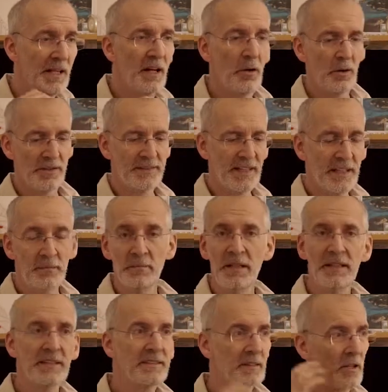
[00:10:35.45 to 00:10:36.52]
oh, it's 8
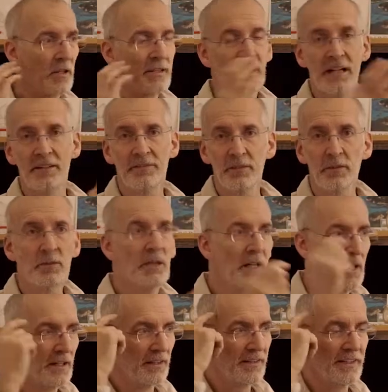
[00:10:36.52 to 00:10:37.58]
minutes gone, I have to
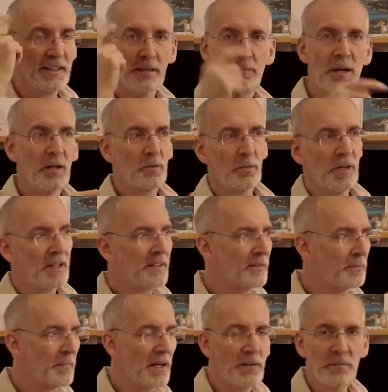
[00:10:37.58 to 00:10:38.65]
think about where
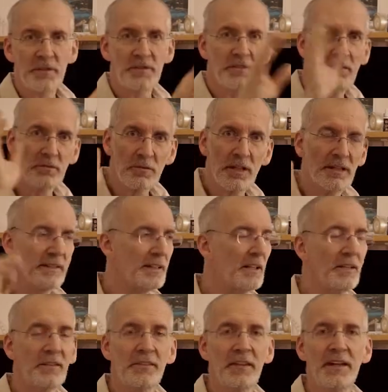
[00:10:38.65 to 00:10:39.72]
is my machine running
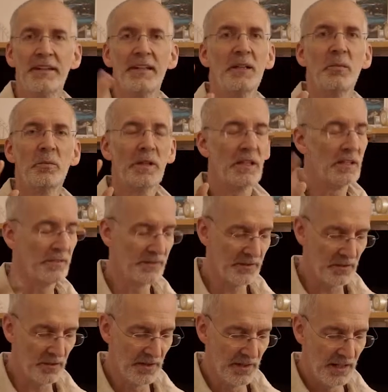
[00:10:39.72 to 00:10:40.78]
outside anywhere, and
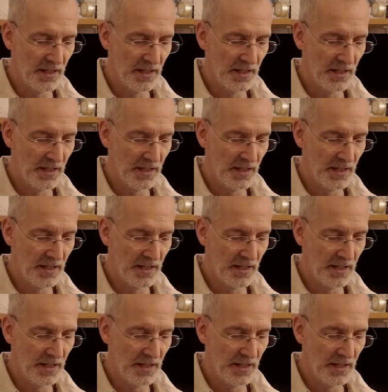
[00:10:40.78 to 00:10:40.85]
so